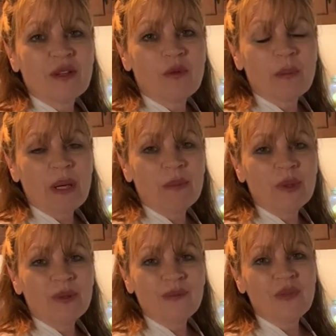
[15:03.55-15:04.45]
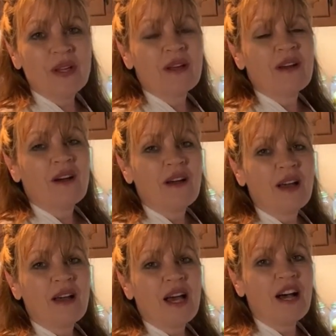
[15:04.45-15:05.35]
Remember,
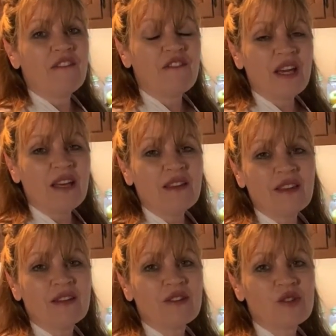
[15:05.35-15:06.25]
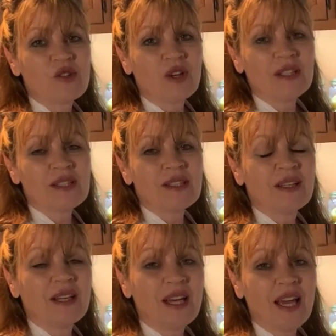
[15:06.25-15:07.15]
have faith, trust,
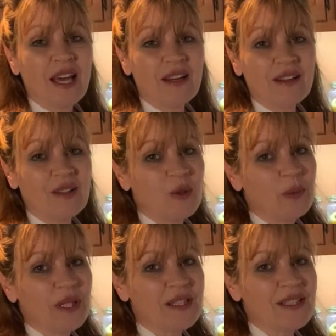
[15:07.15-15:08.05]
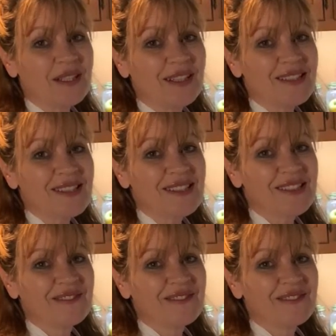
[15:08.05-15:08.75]
and a little pixie dust.